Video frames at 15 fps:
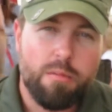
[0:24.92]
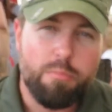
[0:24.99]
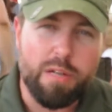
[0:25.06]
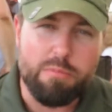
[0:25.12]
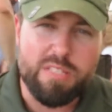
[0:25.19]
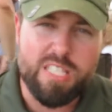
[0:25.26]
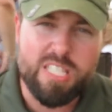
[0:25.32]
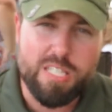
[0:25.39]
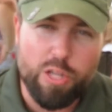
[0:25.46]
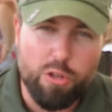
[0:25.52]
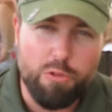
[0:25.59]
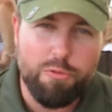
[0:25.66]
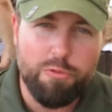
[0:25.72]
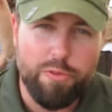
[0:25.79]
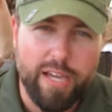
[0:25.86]
But I'm
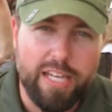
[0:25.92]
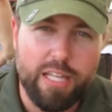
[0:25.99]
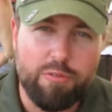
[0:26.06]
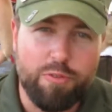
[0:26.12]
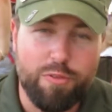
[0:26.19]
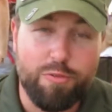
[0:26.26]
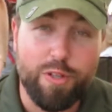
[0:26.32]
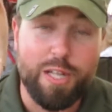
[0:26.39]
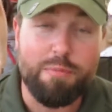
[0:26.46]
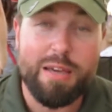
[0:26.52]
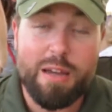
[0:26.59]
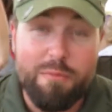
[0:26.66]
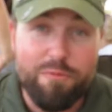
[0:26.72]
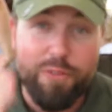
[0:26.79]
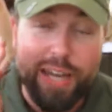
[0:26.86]
still fighting for freedom,
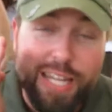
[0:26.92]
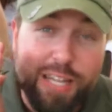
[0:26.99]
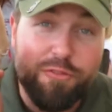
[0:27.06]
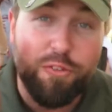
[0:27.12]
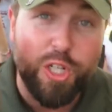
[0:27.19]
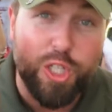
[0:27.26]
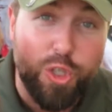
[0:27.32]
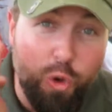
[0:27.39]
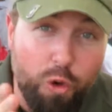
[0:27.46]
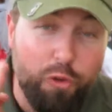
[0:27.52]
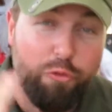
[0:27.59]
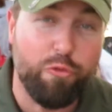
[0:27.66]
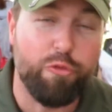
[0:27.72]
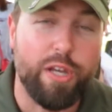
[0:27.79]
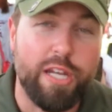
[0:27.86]
and I'm fighting for your
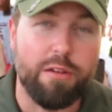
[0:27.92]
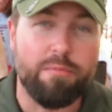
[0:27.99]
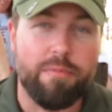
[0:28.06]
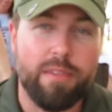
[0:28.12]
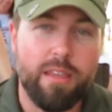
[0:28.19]
freedom.